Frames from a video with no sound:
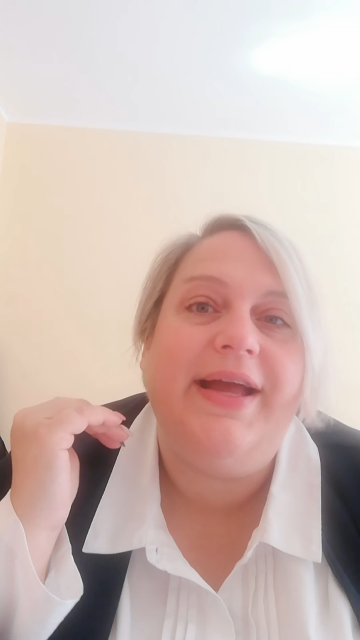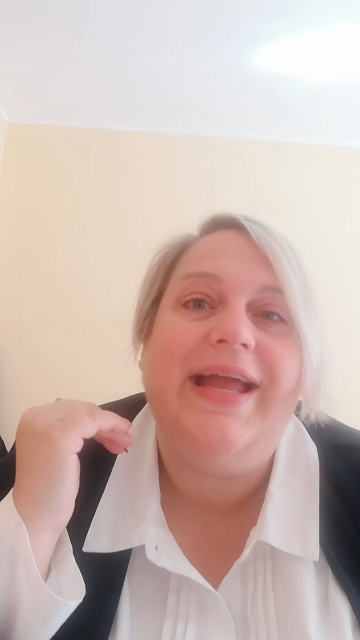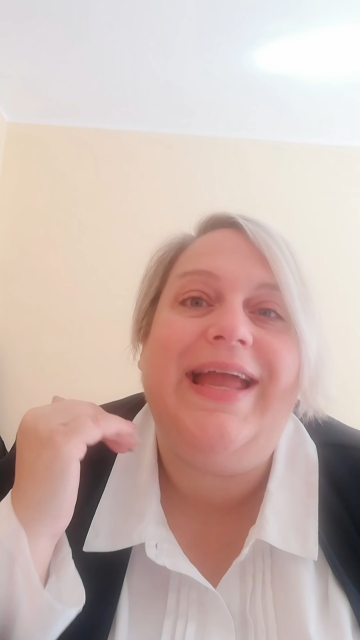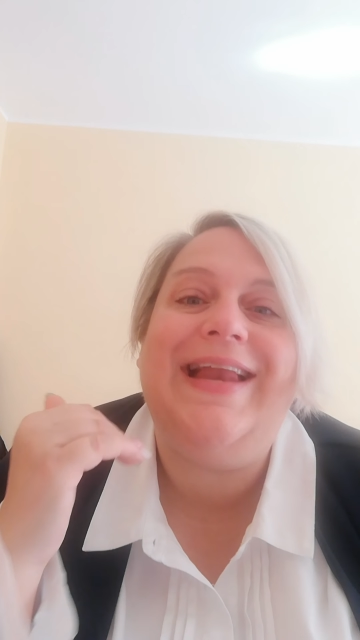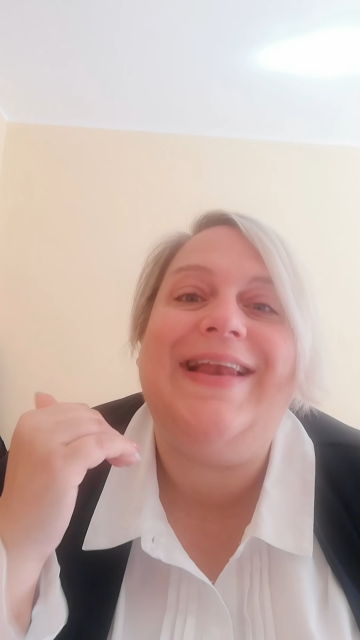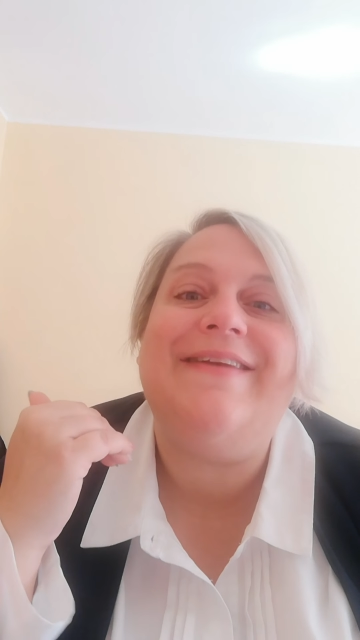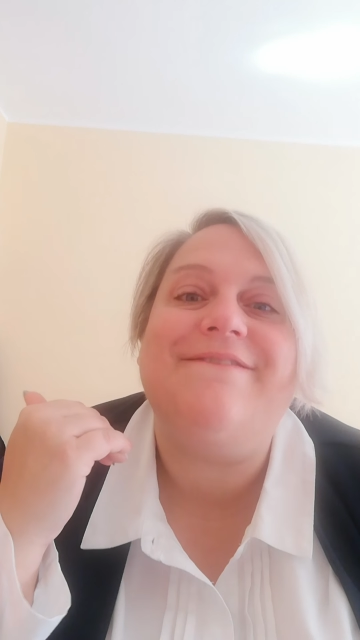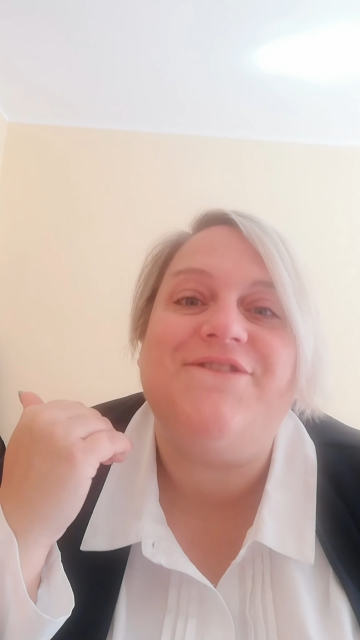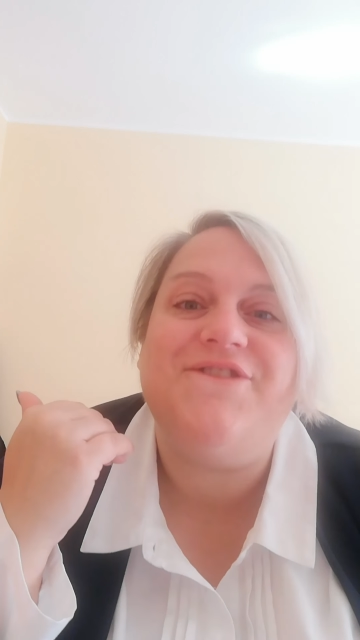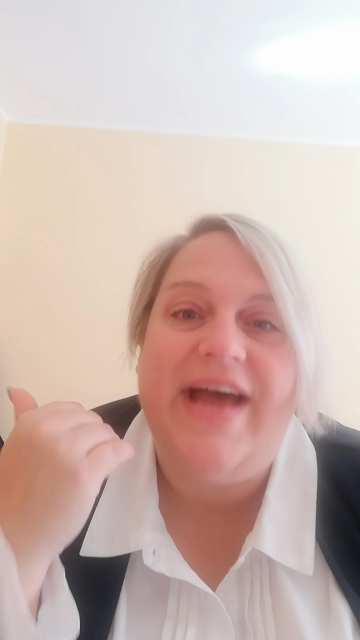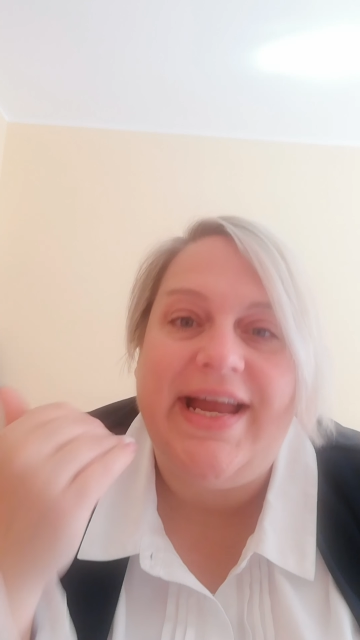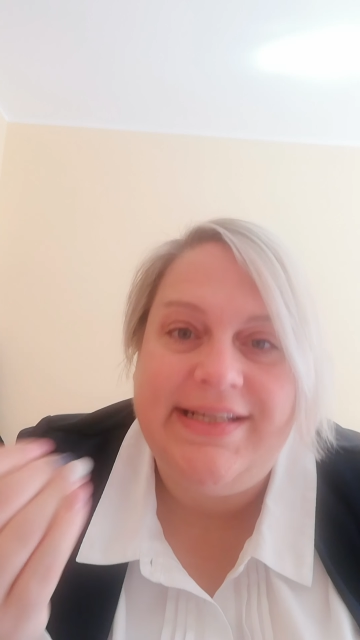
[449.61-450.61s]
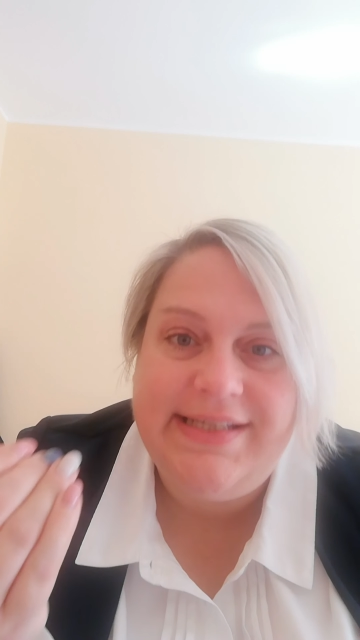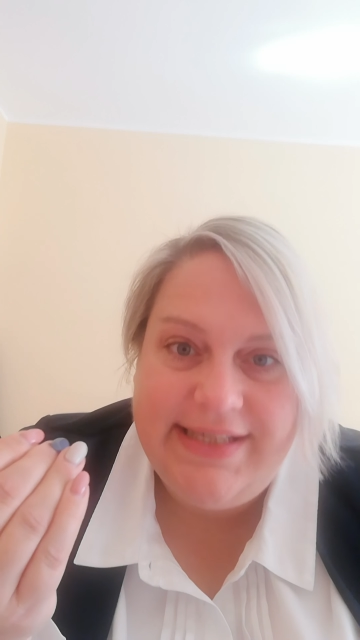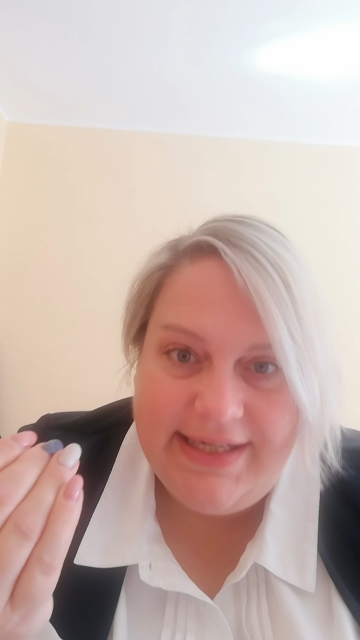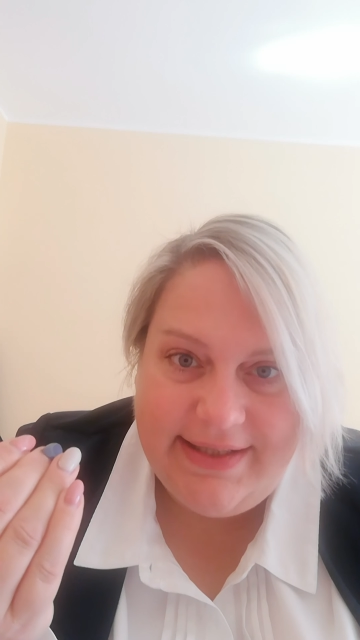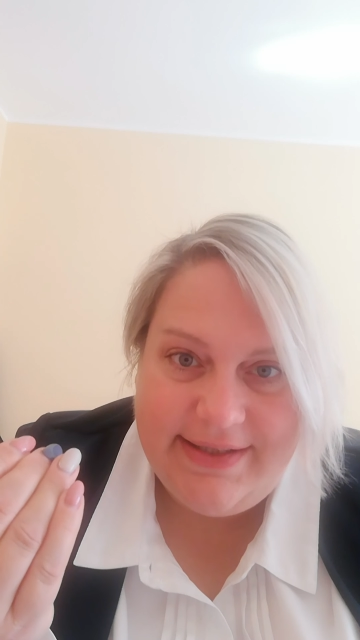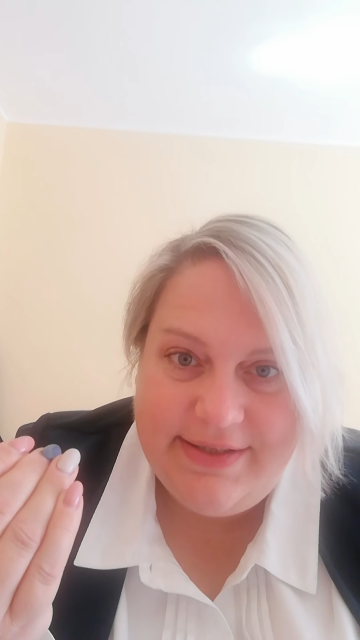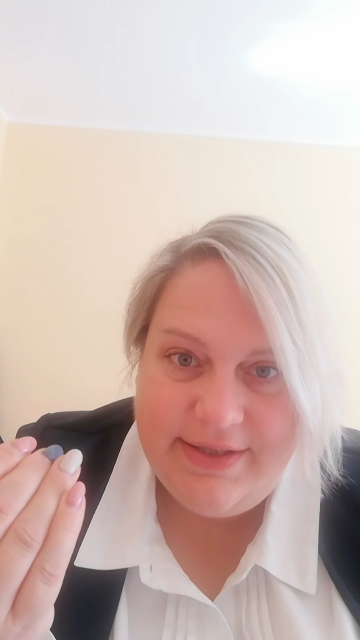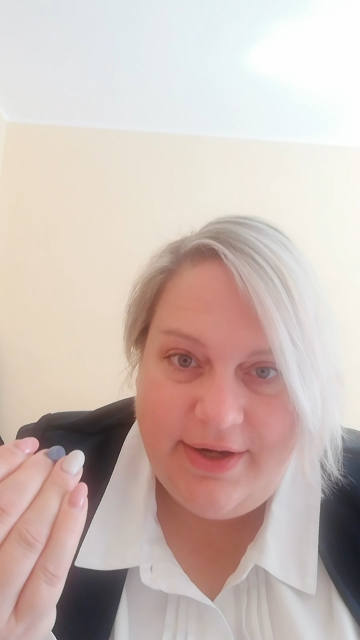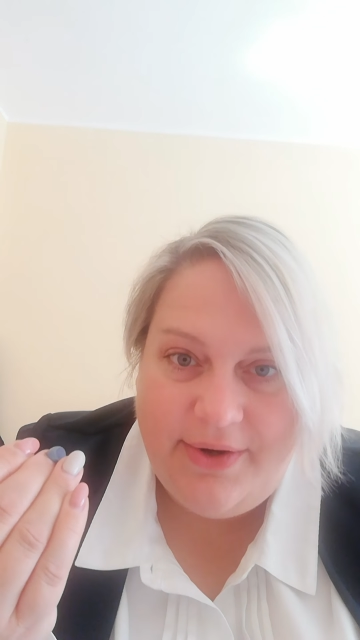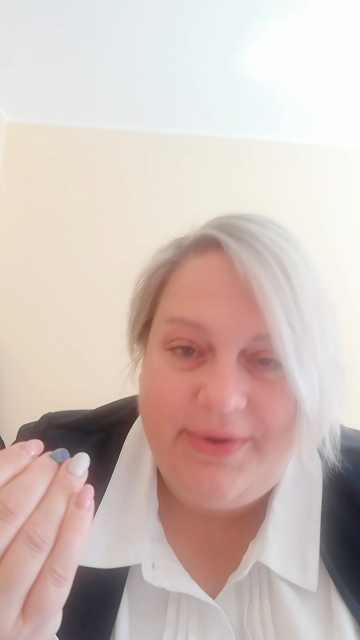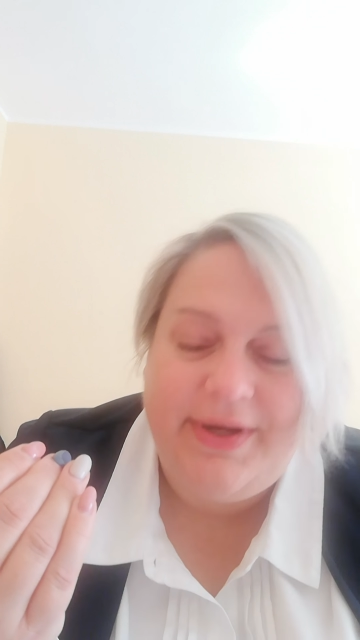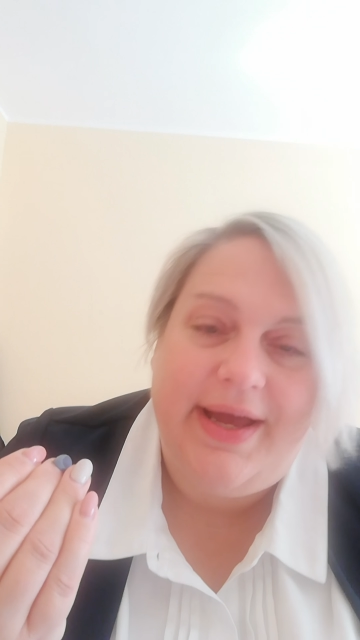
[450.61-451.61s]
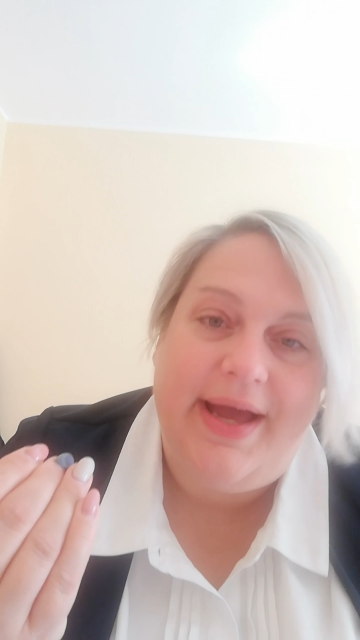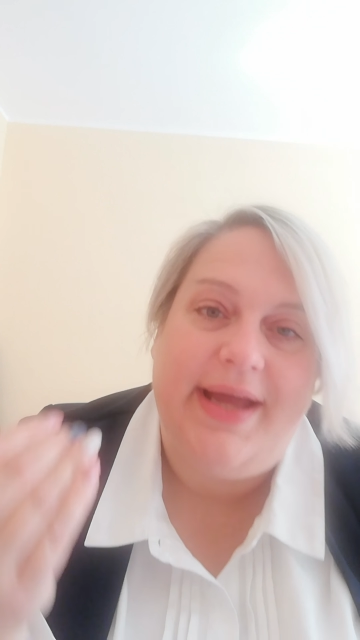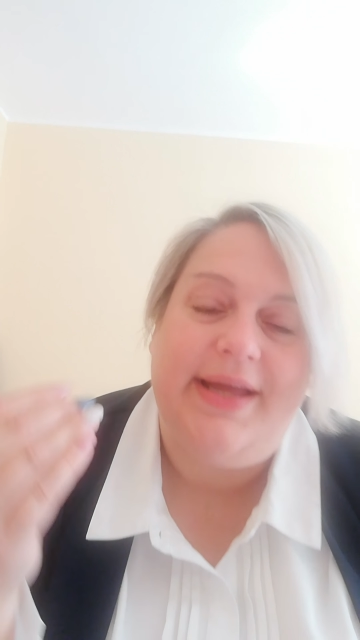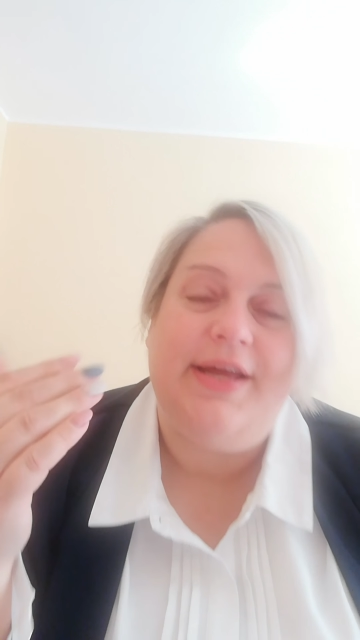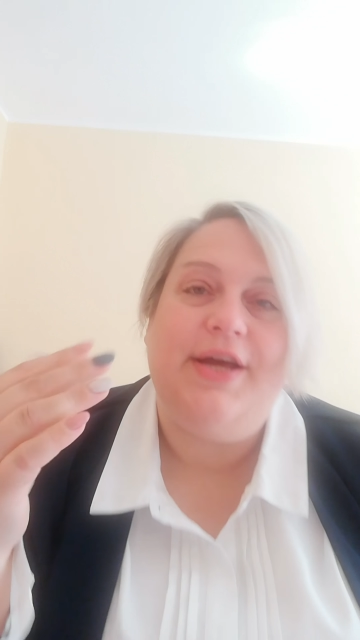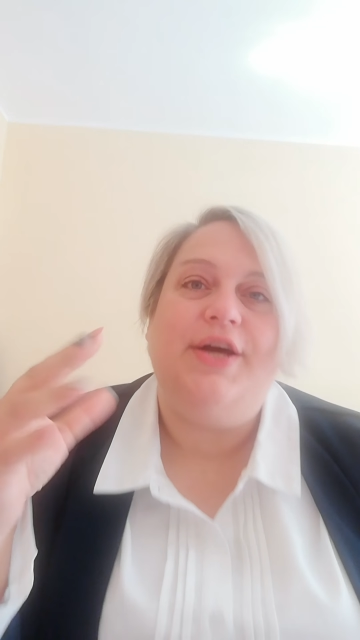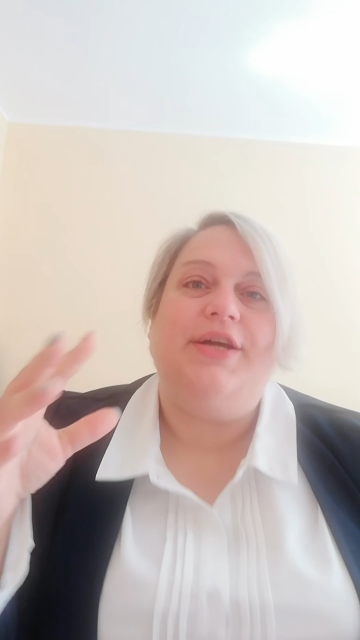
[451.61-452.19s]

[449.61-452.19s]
invent it, okay?